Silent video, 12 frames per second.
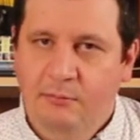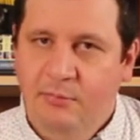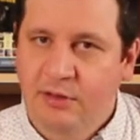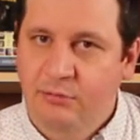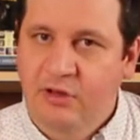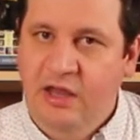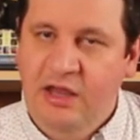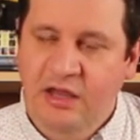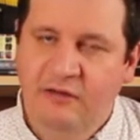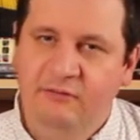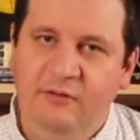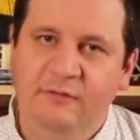but we can
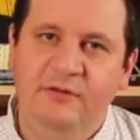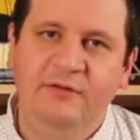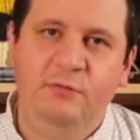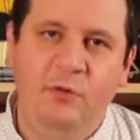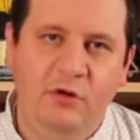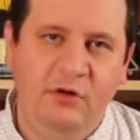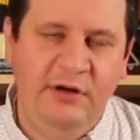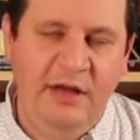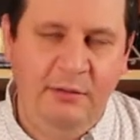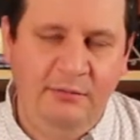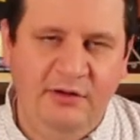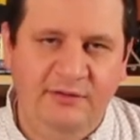have even smaller
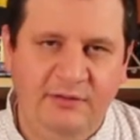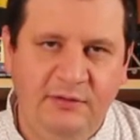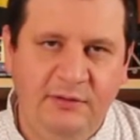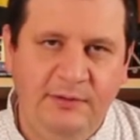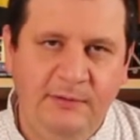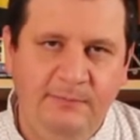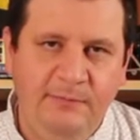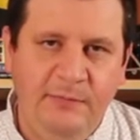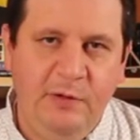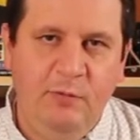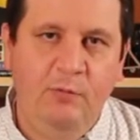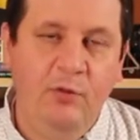cameras.
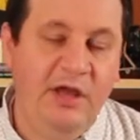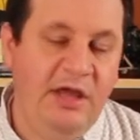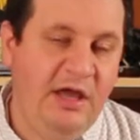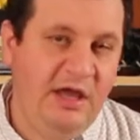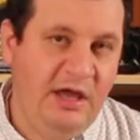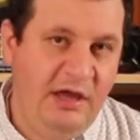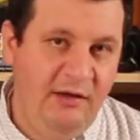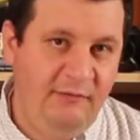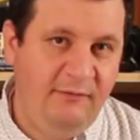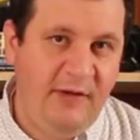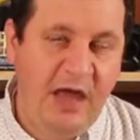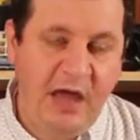We can
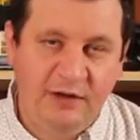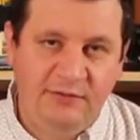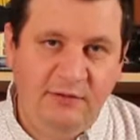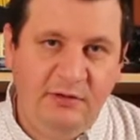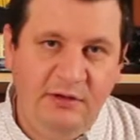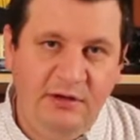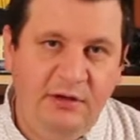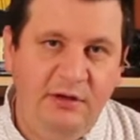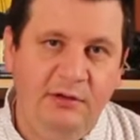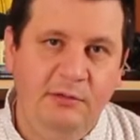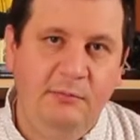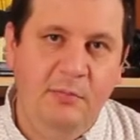have actually
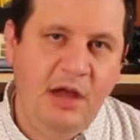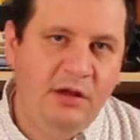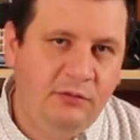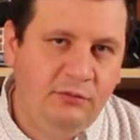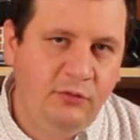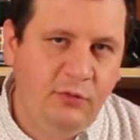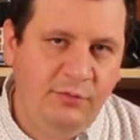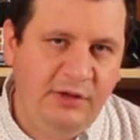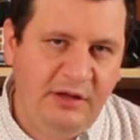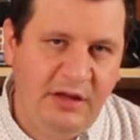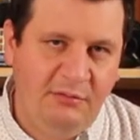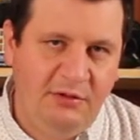microscopic
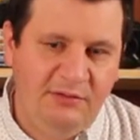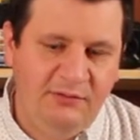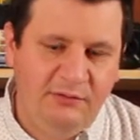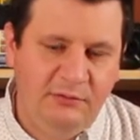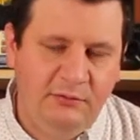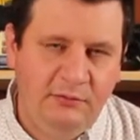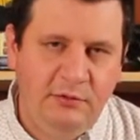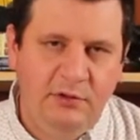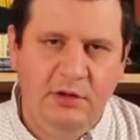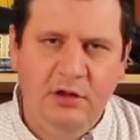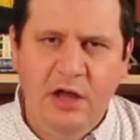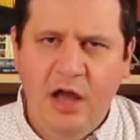cameras.
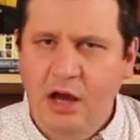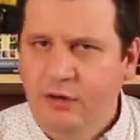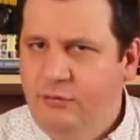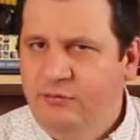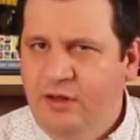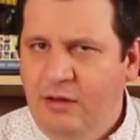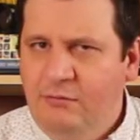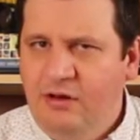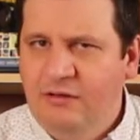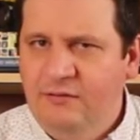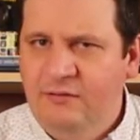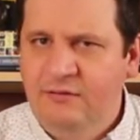Are those
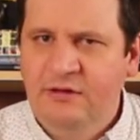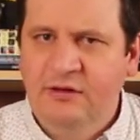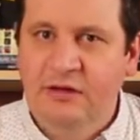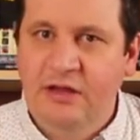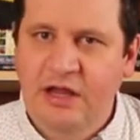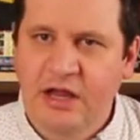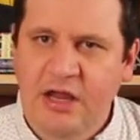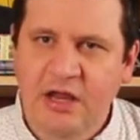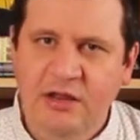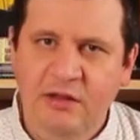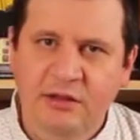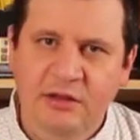cameras existed
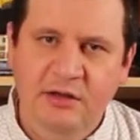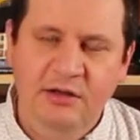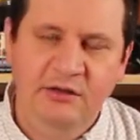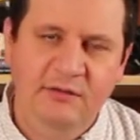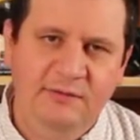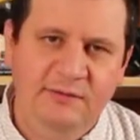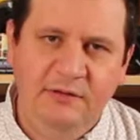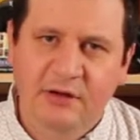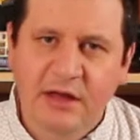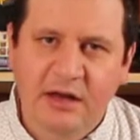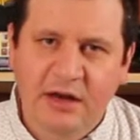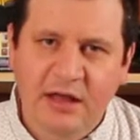in the
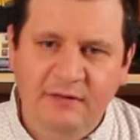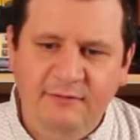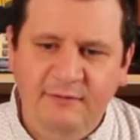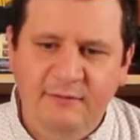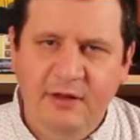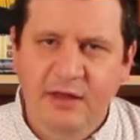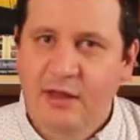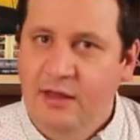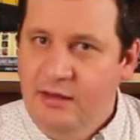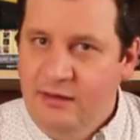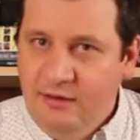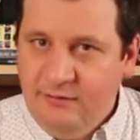real life?
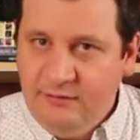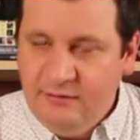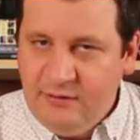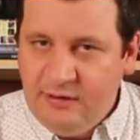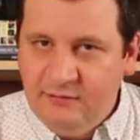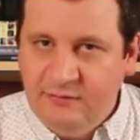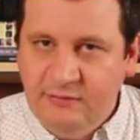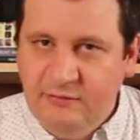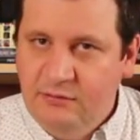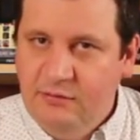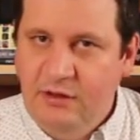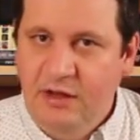Yes, it does.
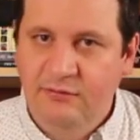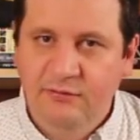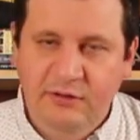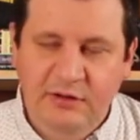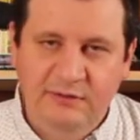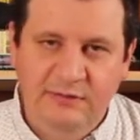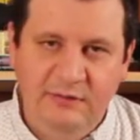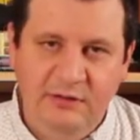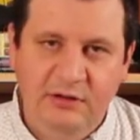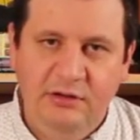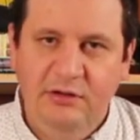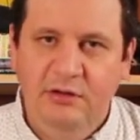As you can
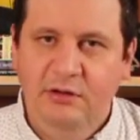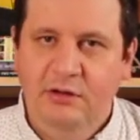see,